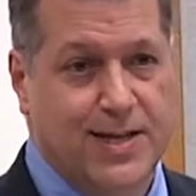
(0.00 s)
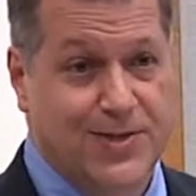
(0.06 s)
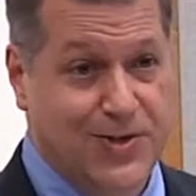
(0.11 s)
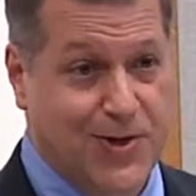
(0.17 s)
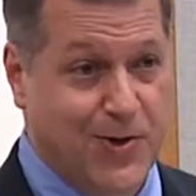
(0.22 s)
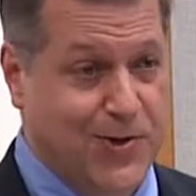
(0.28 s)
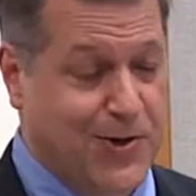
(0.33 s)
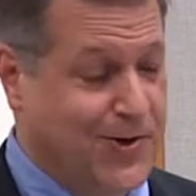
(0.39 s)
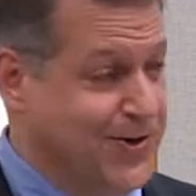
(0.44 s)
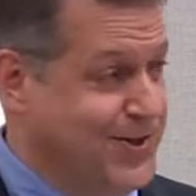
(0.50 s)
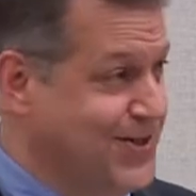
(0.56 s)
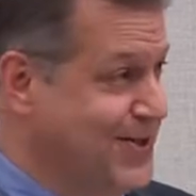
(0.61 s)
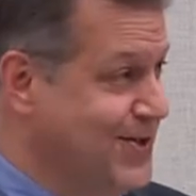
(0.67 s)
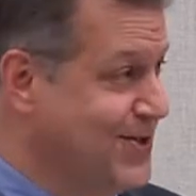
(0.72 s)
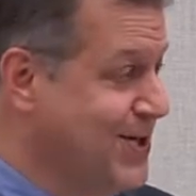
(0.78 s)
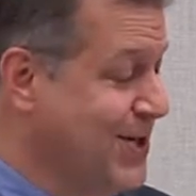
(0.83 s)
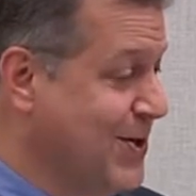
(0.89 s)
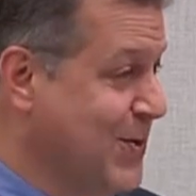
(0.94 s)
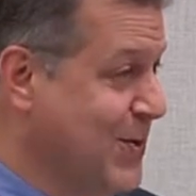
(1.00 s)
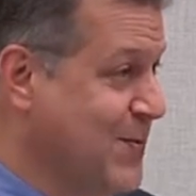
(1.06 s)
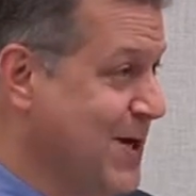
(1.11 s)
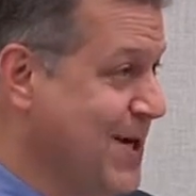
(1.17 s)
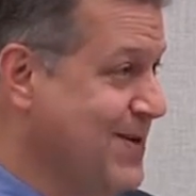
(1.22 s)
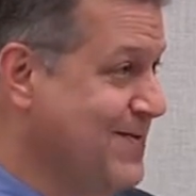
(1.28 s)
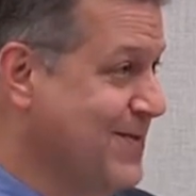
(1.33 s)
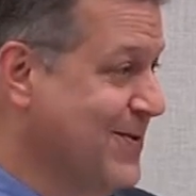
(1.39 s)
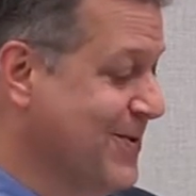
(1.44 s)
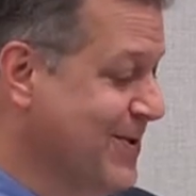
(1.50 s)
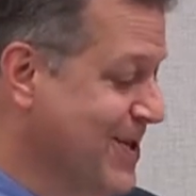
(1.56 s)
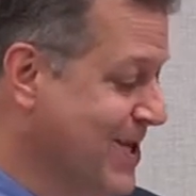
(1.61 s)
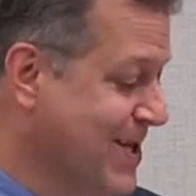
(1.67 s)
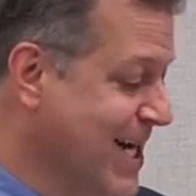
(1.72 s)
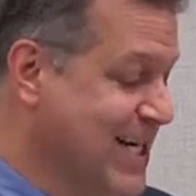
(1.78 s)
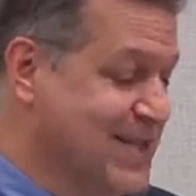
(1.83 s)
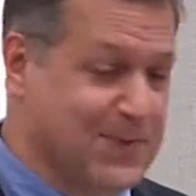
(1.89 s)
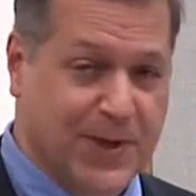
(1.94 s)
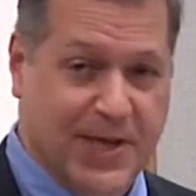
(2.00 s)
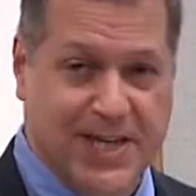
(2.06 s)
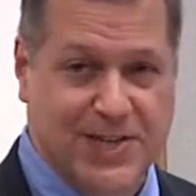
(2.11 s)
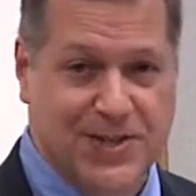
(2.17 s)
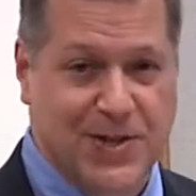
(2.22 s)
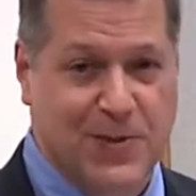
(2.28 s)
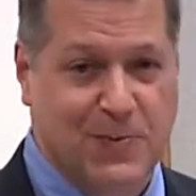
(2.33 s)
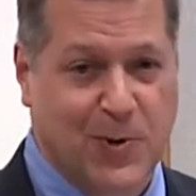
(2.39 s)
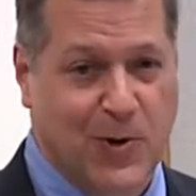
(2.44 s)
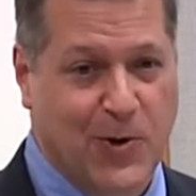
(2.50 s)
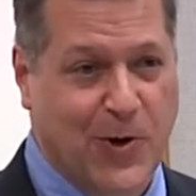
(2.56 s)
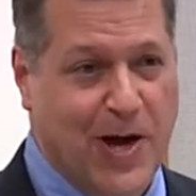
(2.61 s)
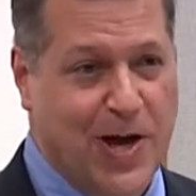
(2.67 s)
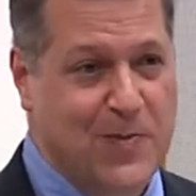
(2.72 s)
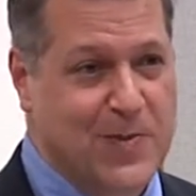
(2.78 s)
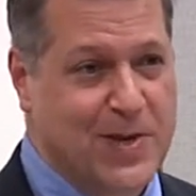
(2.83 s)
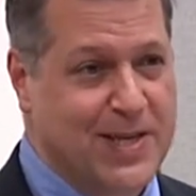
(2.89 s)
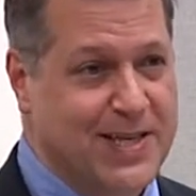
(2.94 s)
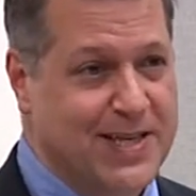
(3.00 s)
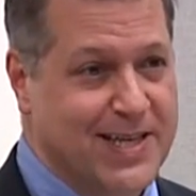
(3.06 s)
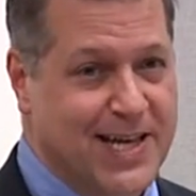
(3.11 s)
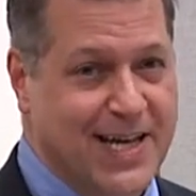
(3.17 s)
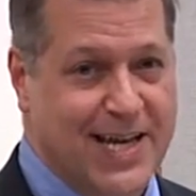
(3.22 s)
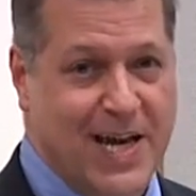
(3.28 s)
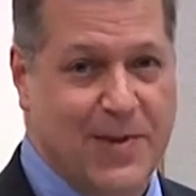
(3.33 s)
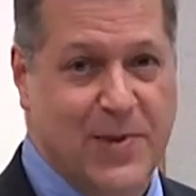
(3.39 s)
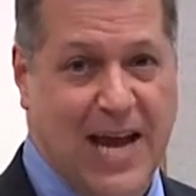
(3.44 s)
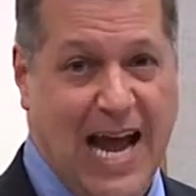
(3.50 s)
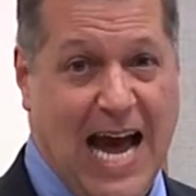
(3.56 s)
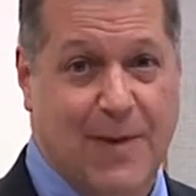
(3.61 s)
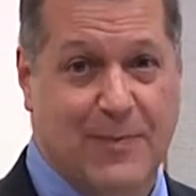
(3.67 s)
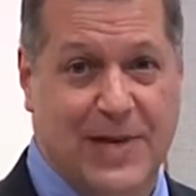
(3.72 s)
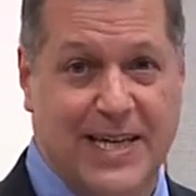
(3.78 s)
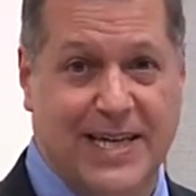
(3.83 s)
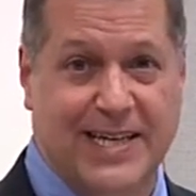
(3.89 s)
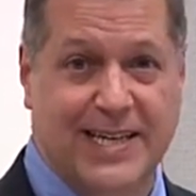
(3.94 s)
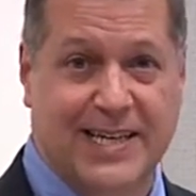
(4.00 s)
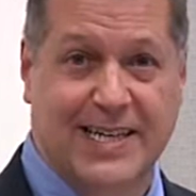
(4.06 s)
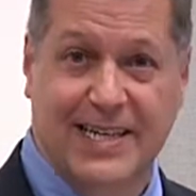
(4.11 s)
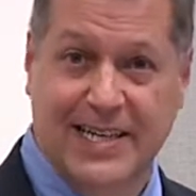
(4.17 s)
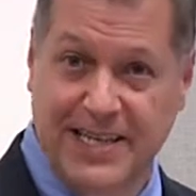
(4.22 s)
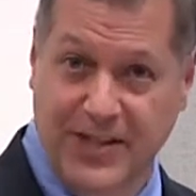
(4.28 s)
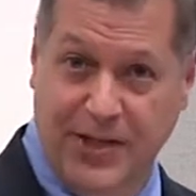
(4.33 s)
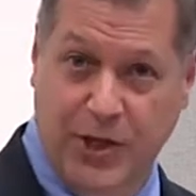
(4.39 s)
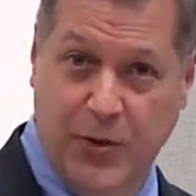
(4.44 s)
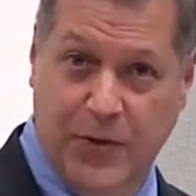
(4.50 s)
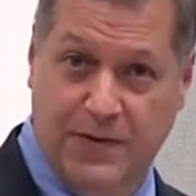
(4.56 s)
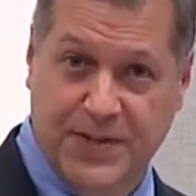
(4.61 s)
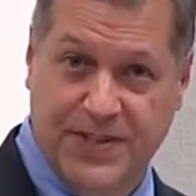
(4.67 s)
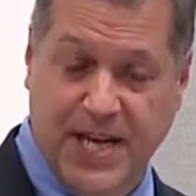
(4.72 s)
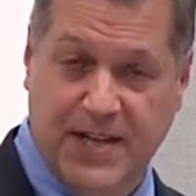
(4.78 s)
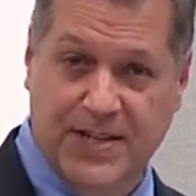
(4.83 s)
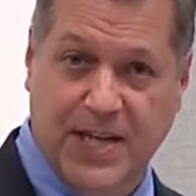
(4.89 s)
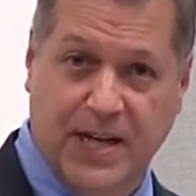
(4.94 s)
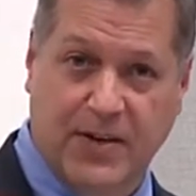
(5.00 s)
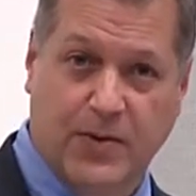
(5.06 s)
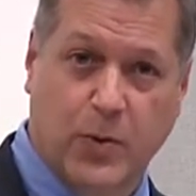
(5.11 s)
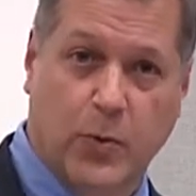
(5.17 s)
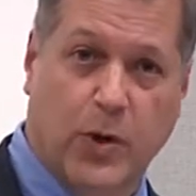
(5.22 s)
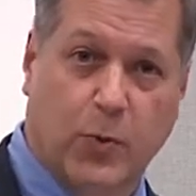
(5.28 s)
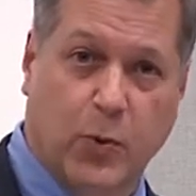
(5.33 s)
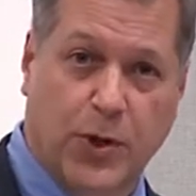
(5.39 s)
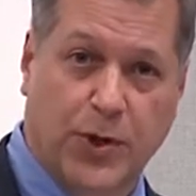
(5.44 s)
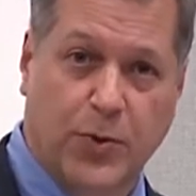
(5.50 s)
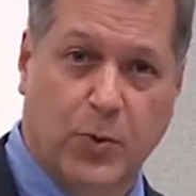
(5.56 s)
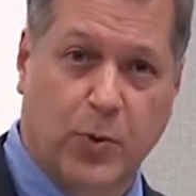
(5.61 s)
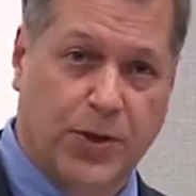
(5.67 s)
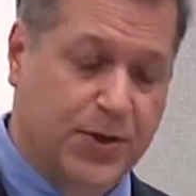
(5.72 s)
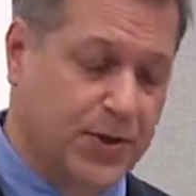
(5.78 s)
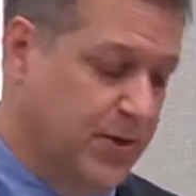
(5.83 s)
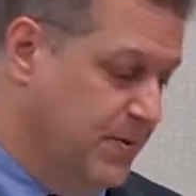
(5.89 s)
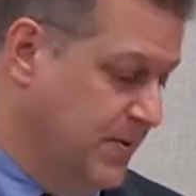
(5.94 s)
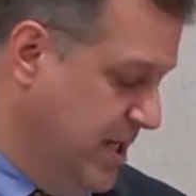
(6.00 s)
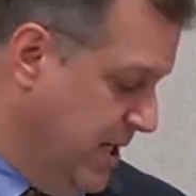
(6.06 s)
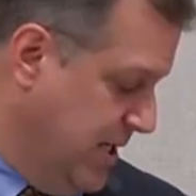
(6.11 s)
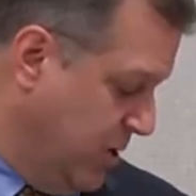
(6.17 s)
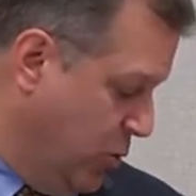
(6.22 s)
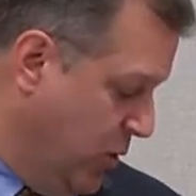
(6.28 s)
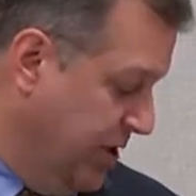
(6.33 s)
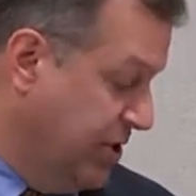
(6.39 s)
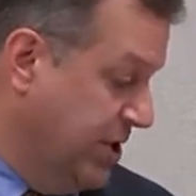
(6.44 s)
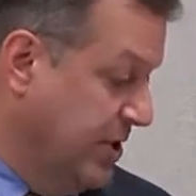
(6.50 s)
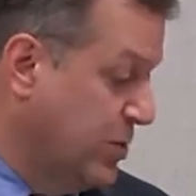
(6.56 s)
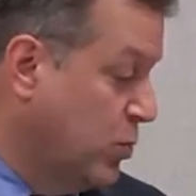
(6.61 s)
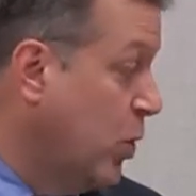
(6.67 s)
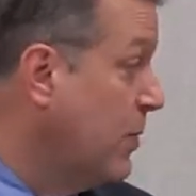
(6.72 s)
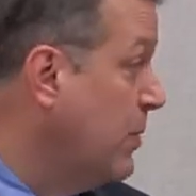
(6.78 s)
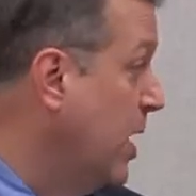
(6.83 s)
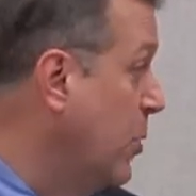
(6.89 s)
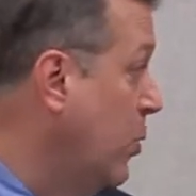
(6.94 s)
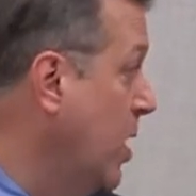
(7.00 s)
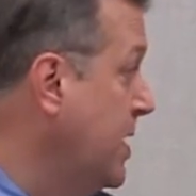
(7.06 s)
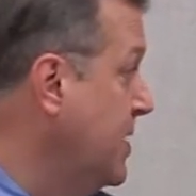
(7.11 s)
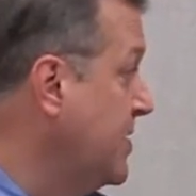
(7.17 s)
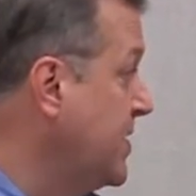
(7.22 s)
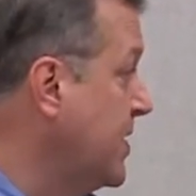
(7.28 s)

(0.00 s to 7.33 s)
So you're stuck with me for the explanation of the program, and I'd be happy to, it sounds like we'll do, we'll do questions one by one.